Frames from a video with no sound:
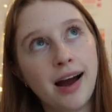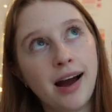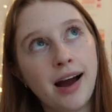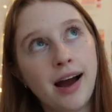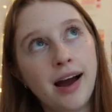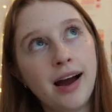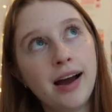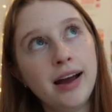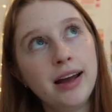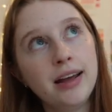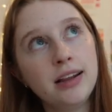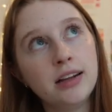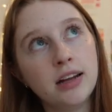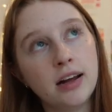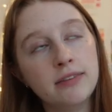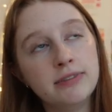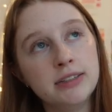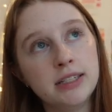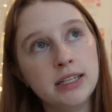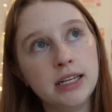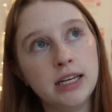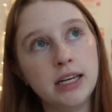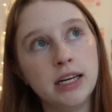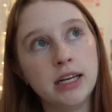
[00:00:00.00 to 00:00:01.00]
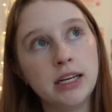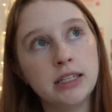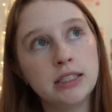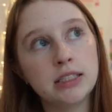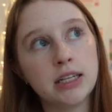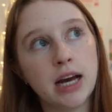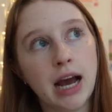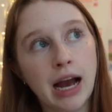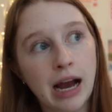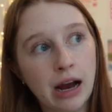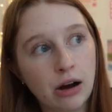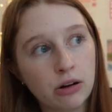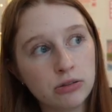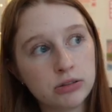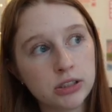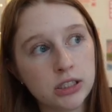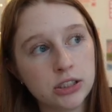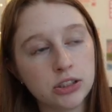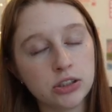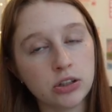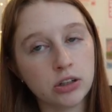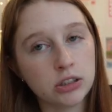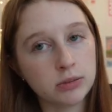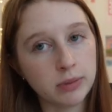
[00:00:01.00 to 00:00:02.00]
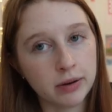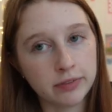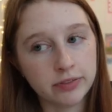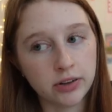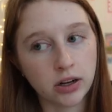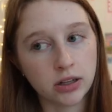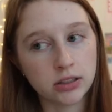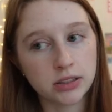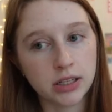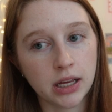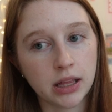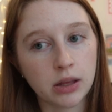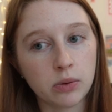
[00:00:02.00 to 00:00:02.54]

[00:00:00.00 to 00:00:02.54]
I love to eat out, and so does my fiance.